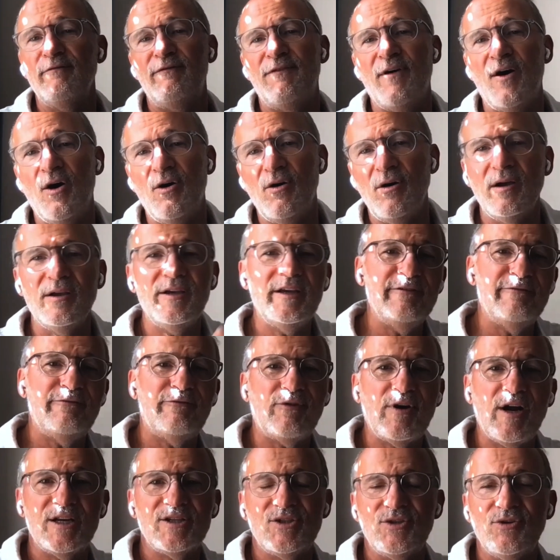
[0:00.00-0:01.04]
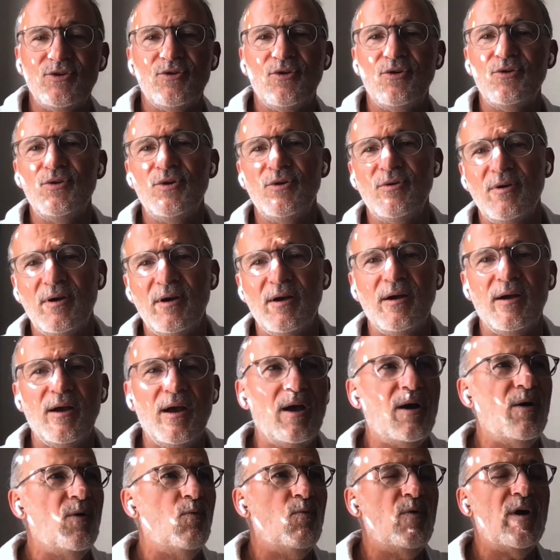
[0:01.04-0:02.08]
vent in French, you know, you uh,
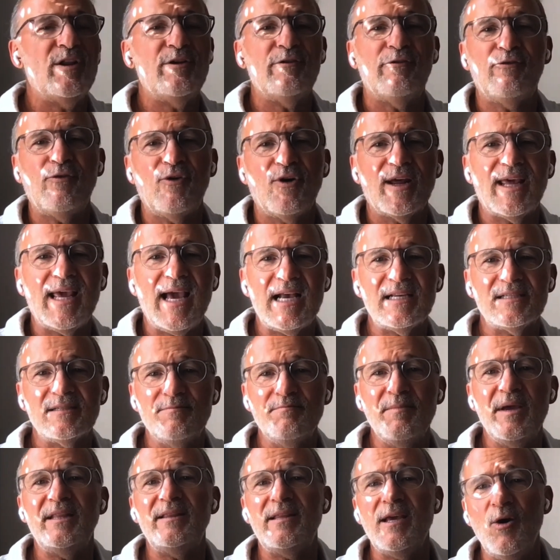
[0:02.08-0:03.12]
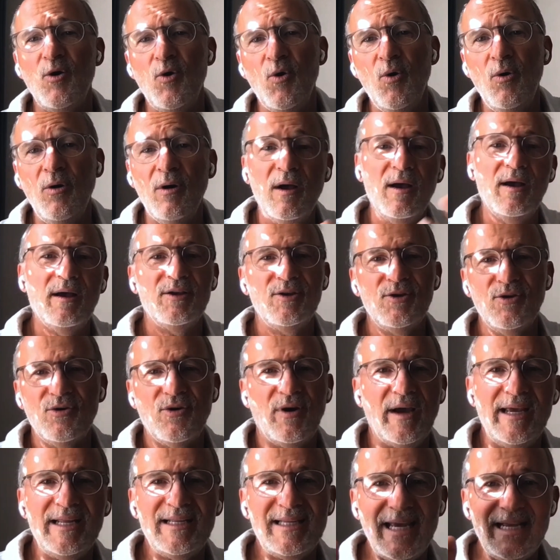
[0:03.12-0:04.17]
weather forecast, yeah. meteo. You
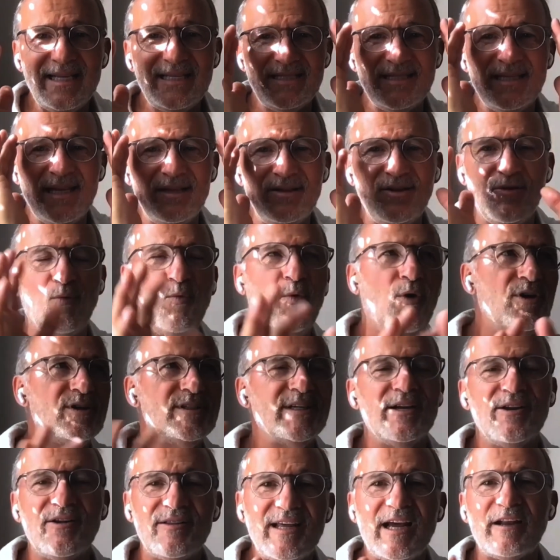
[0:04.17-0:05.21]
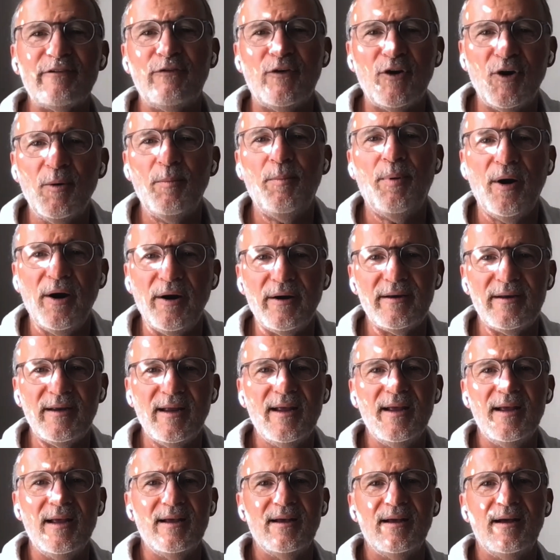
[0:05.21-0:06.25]
know, it, it's the words are not that far apart.
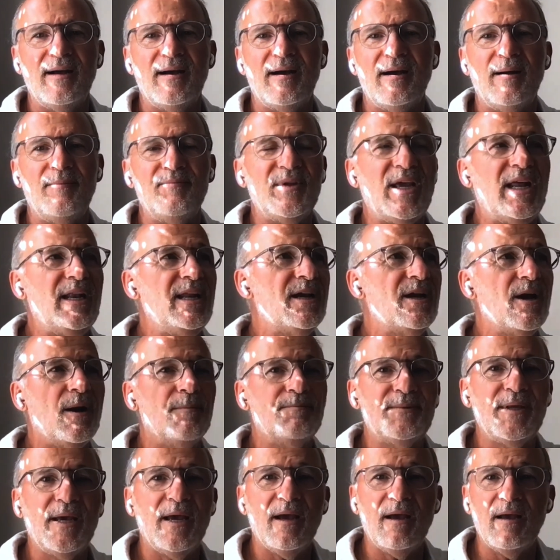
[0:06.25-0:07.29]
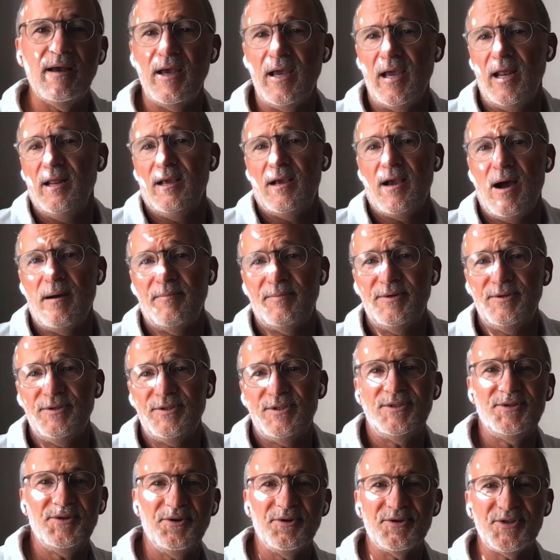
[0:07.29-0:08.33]
Um, helicopter,
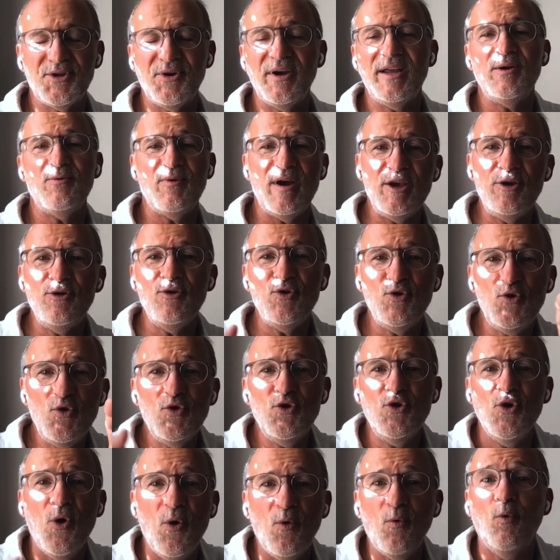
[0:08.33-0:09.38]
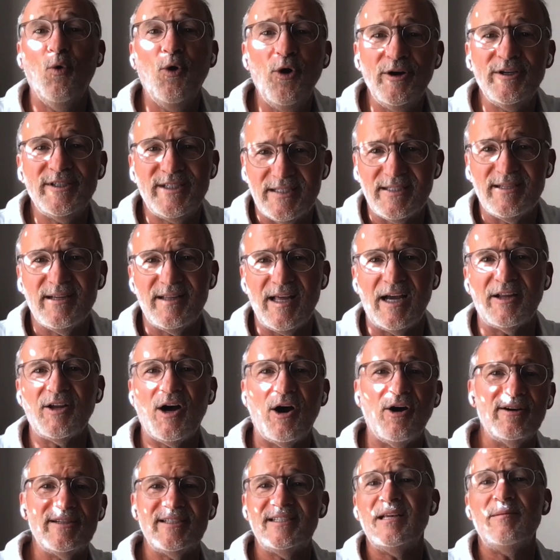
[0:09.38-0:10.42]
helicopters. You know, so anyway, you you know words that
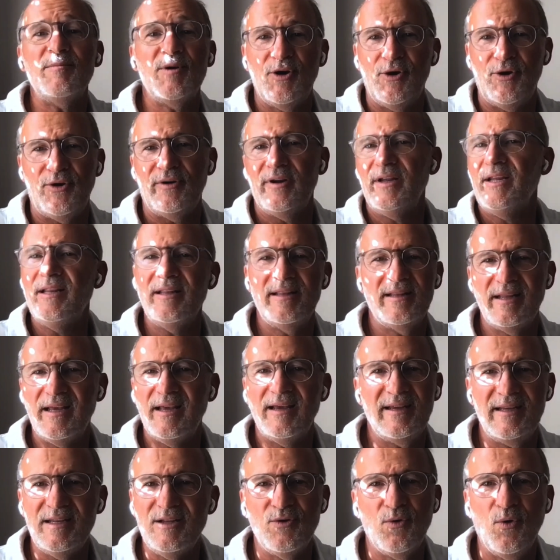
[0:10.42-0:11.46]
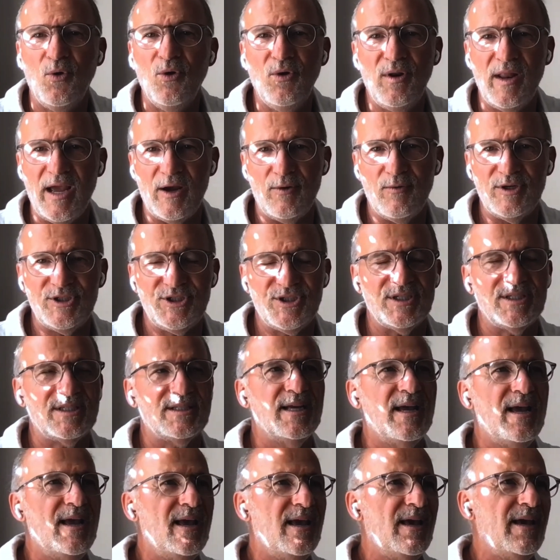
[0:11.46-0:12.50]
are similar in in all
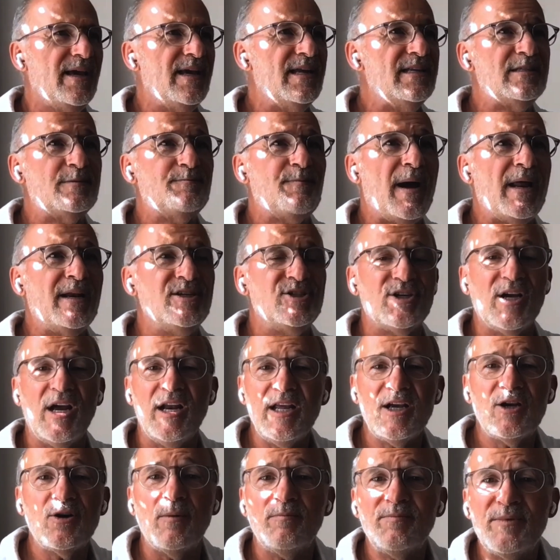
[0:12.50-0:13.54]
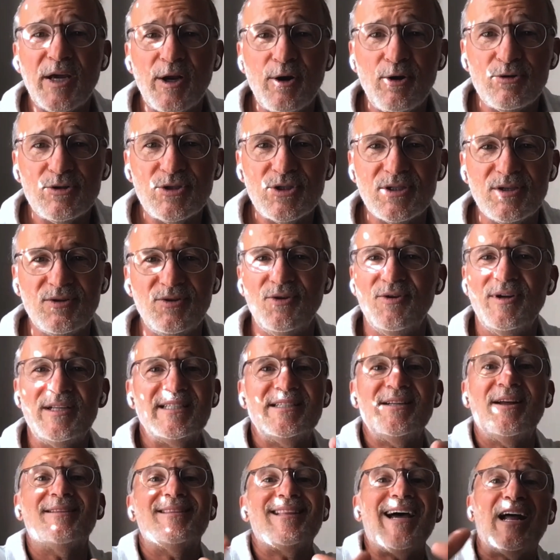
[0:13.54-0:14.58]
languages. Right. In Spanish, helicópteros, you know,
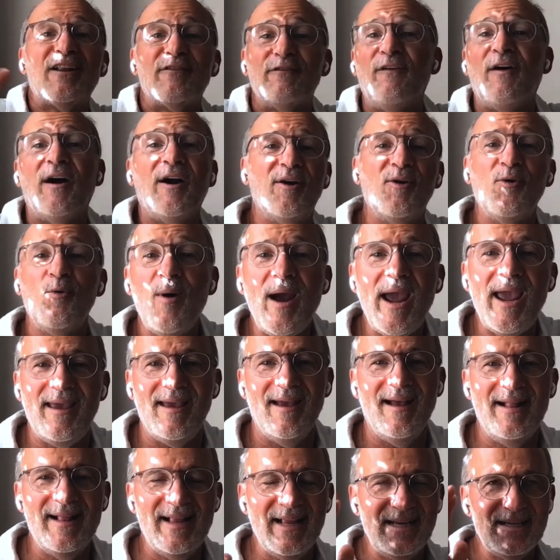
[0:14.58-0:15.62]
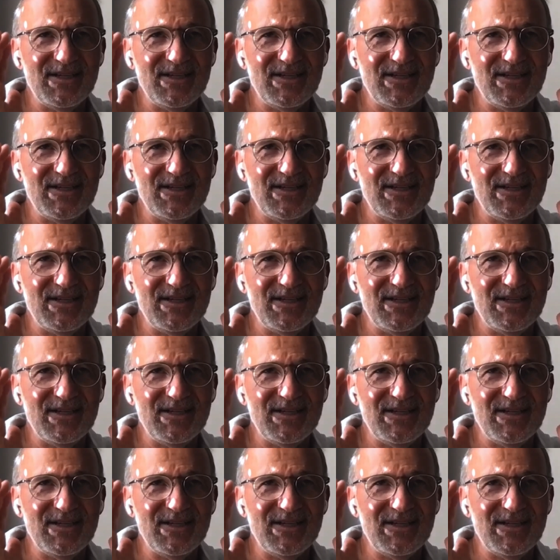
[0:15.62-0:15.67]
it's not that far away.